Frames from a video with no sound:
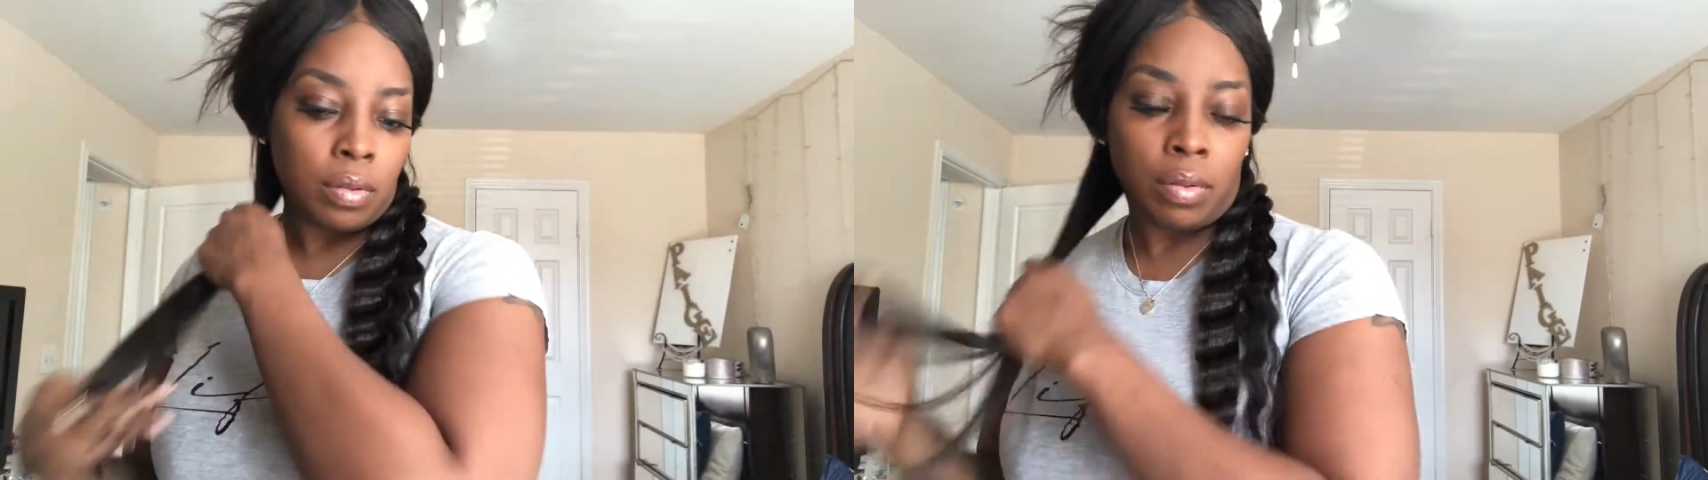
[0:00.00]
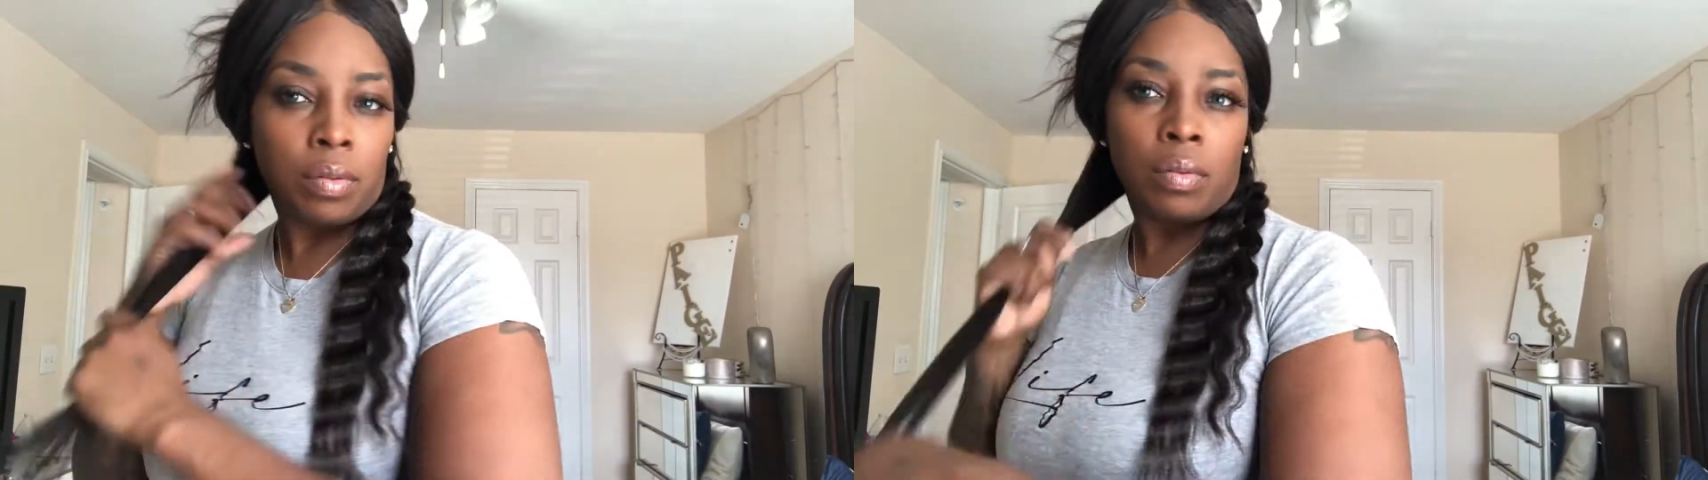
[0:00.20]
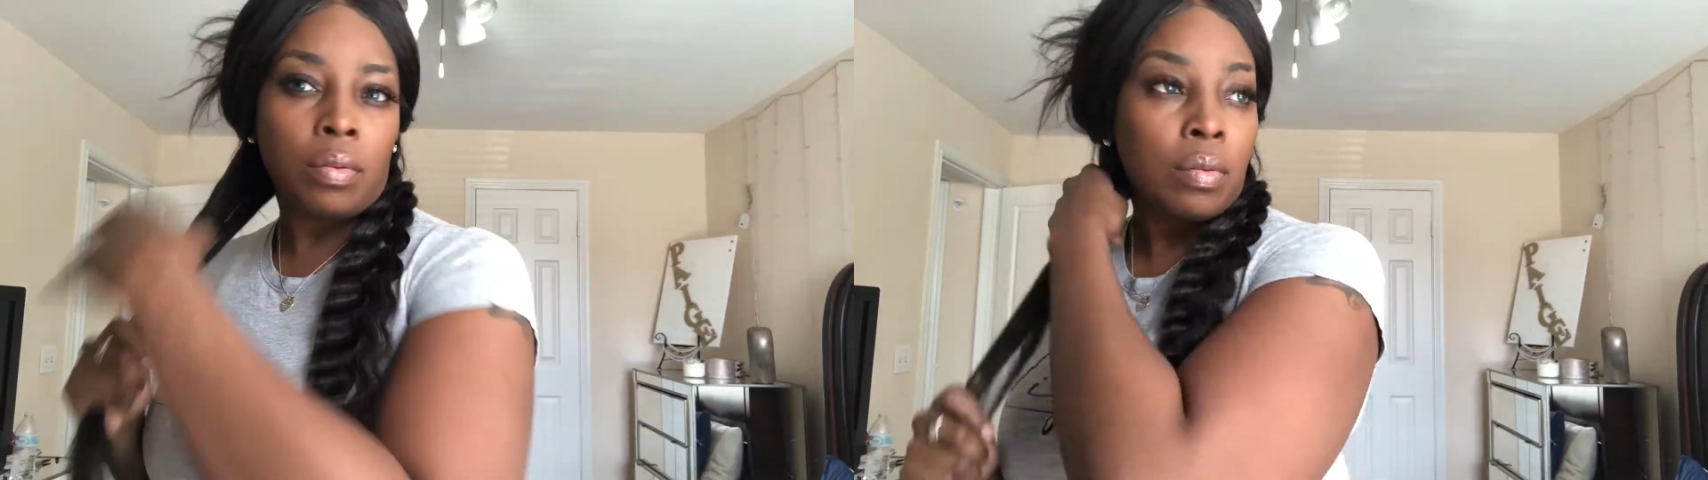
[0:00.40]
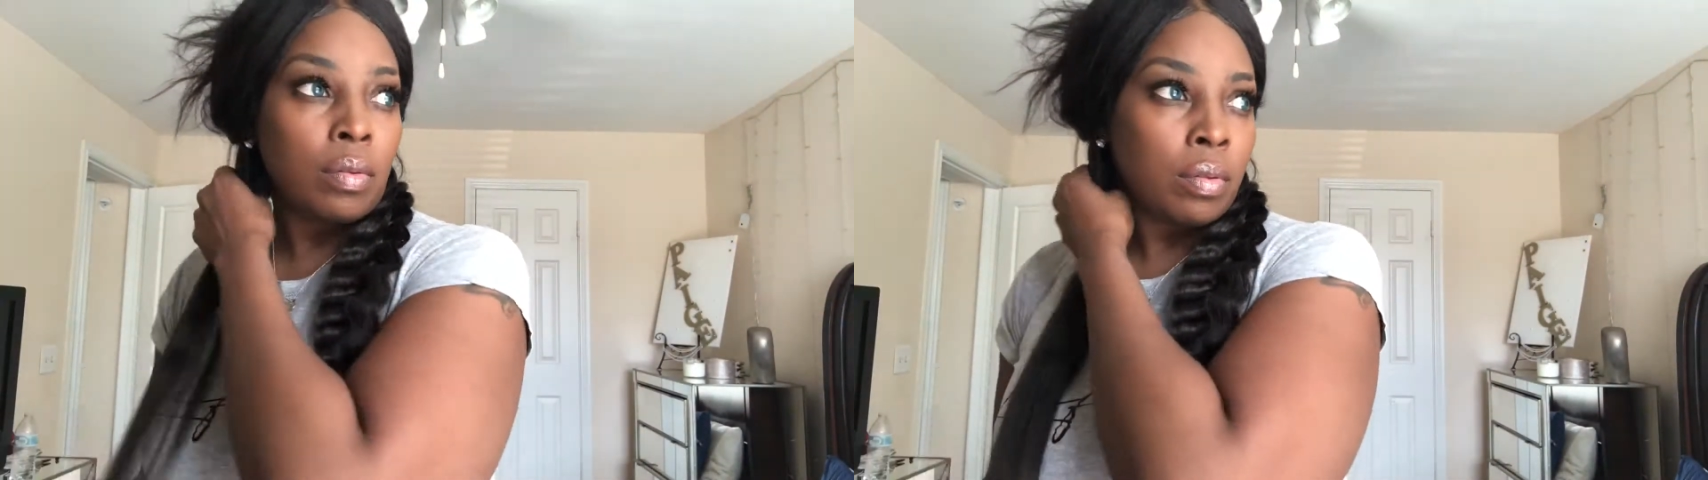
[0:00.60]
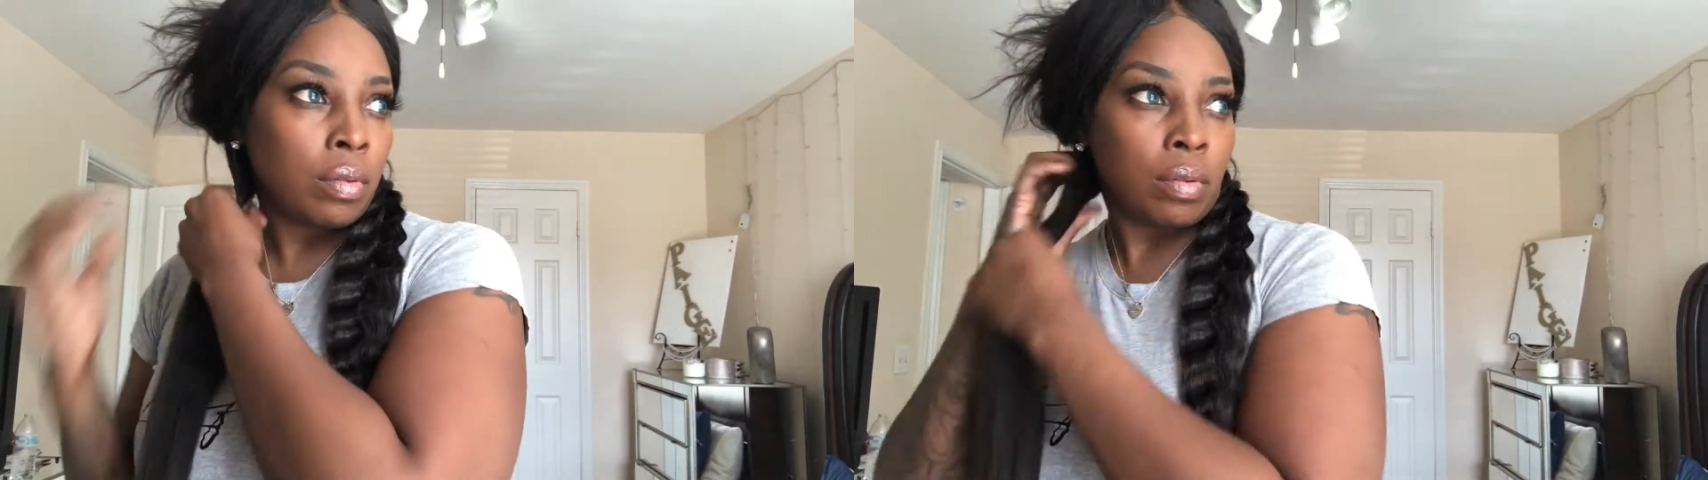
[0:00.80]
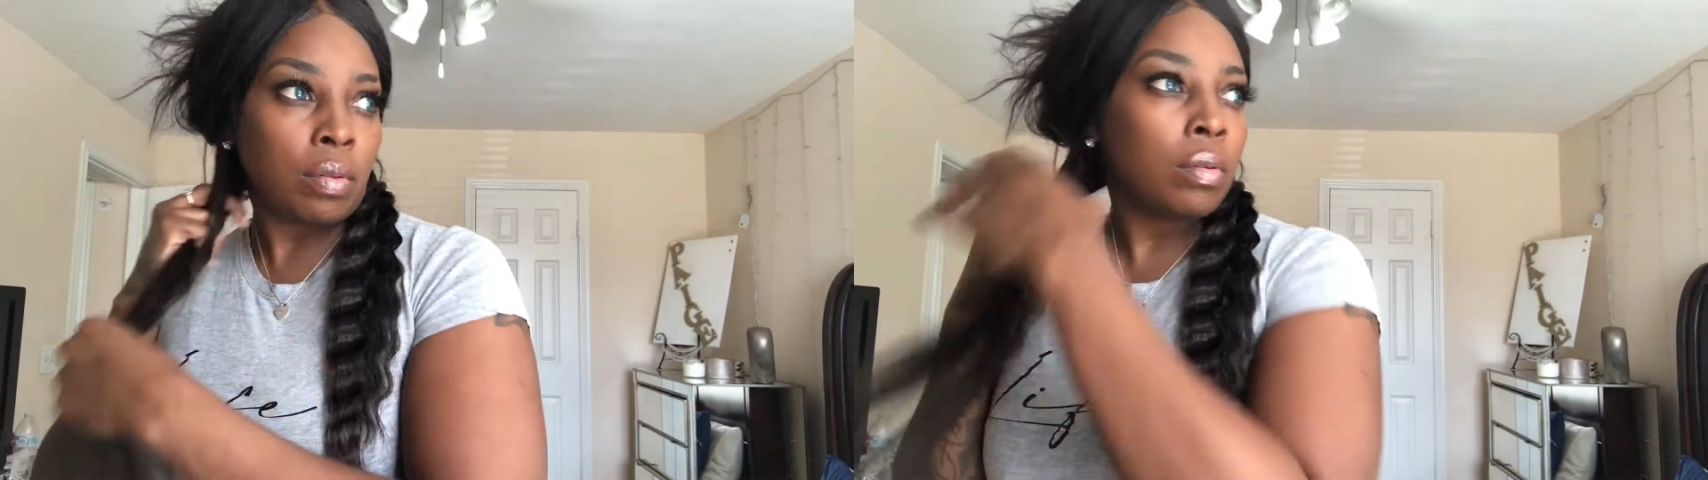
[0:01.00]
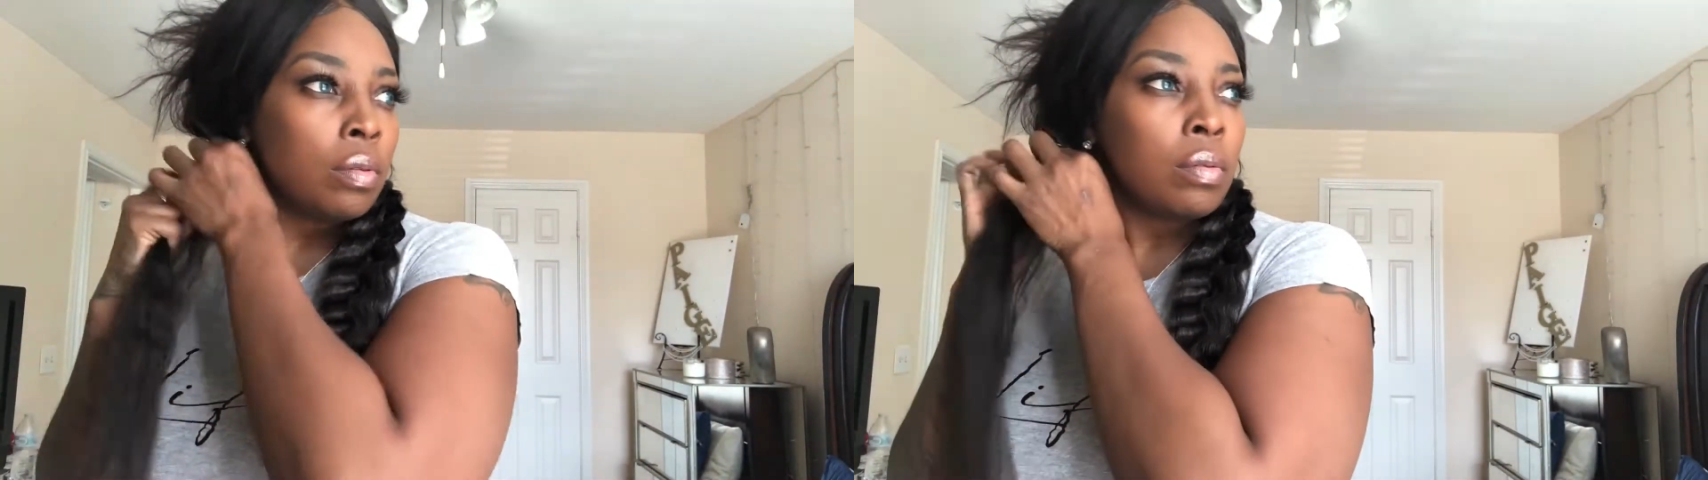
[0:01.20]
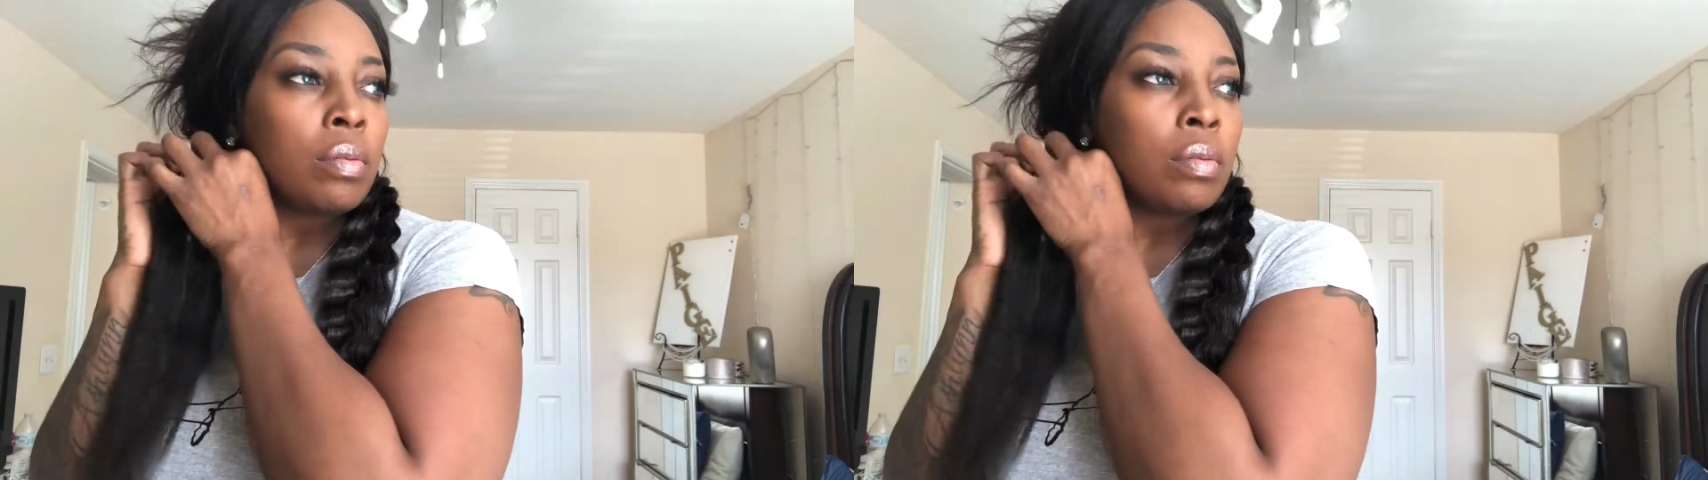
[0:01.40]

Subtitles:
Hey, what's cracking, everybody?